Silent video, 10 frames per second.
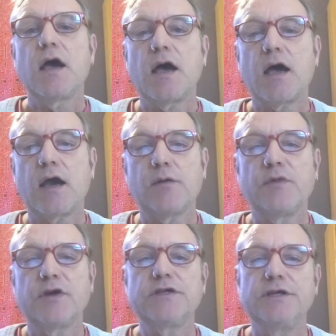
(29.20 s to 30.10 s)

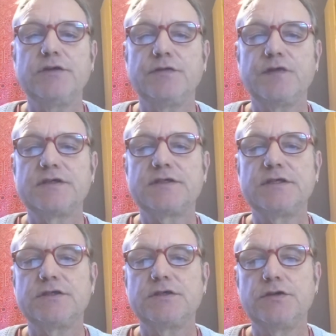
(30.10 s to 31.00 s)
RMIT University
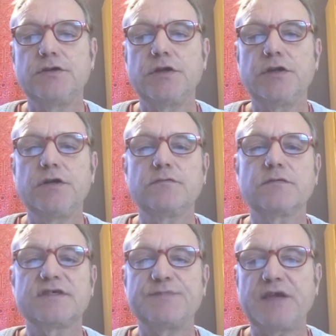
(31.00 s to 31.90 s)
Student Union
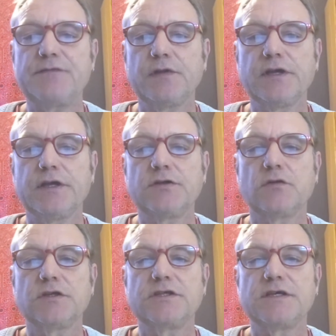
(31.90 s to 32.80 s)
respectfully
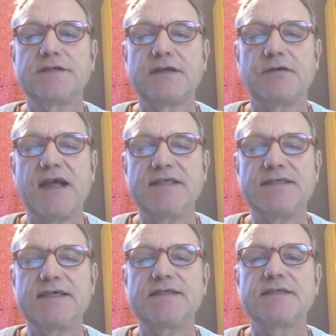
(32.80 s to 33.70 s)
acknowledges their
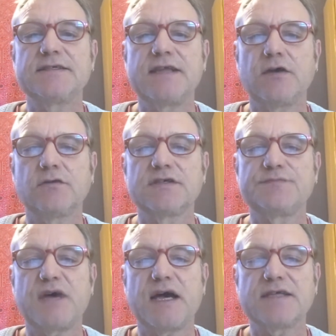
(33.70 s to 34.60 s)
ancestors and elders
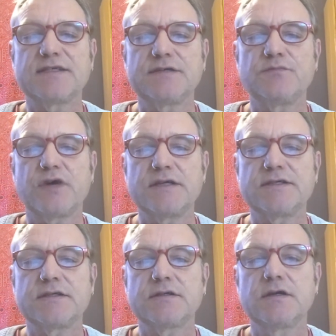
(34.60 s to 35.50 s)
past and
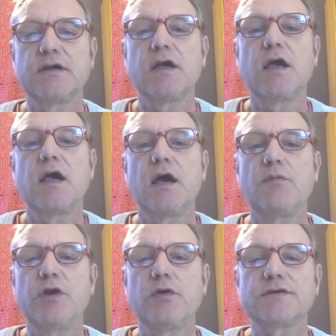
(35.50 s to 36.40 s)
present. And
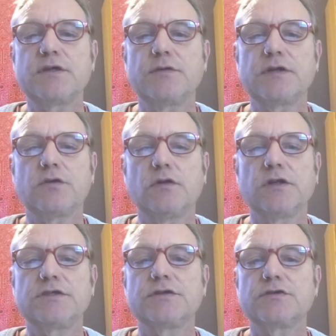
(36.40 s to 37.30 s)
we also
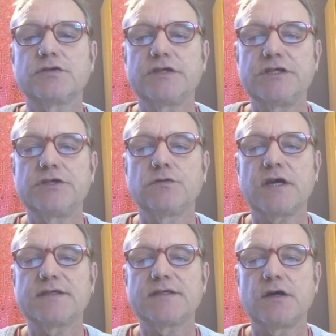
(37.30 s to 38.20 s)
acknowledge the traditional
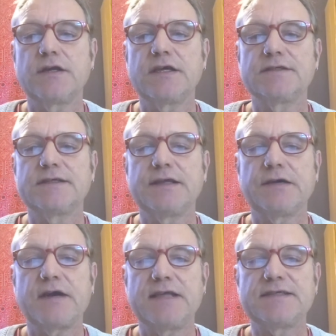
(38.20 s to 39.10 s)
custodians and
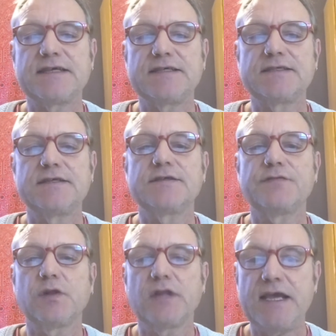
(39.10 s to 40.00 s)
their ancestors of
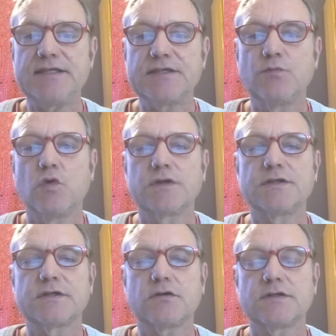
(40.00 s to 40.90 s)
the lands and
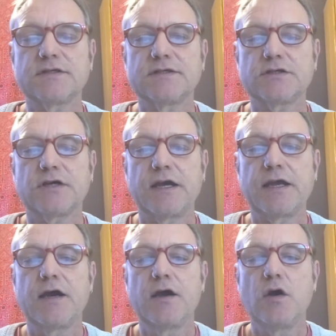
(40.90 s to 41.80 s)
waters across
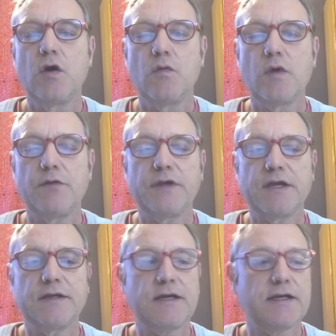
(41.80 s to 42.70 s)
Australia where we
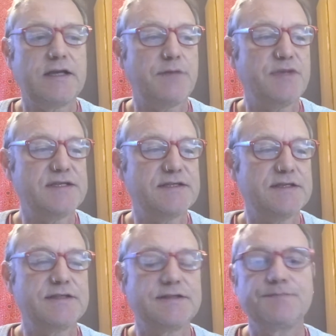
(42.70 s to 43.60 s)
conduct our
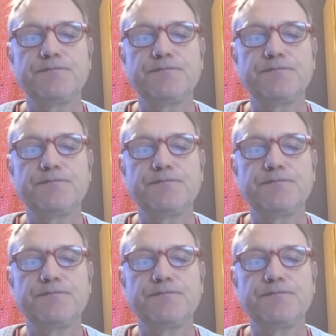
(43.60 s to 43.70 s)
business.